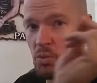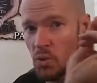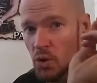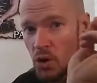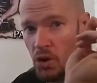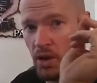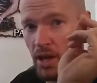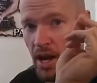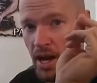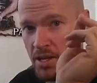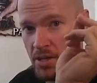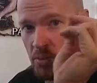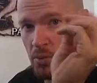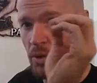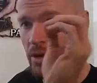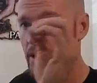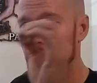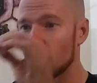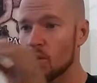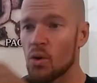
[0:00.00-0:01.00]
you were last
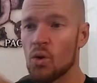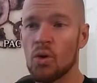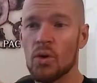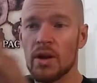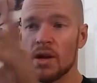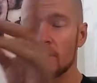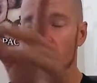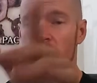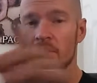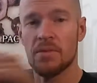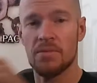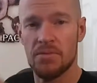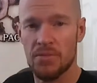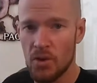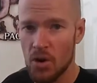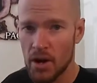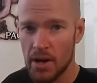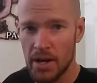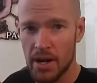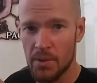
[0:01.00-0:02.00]
week, or even the
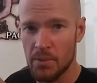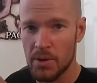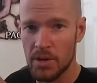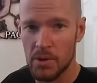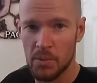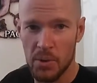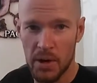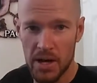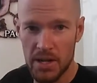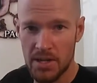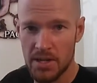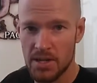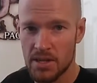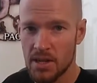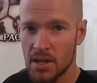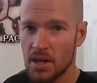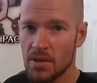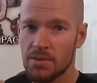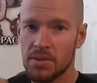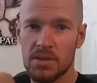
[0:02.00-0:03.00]
Friday when you weighed
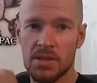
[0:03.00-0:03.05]
yourself?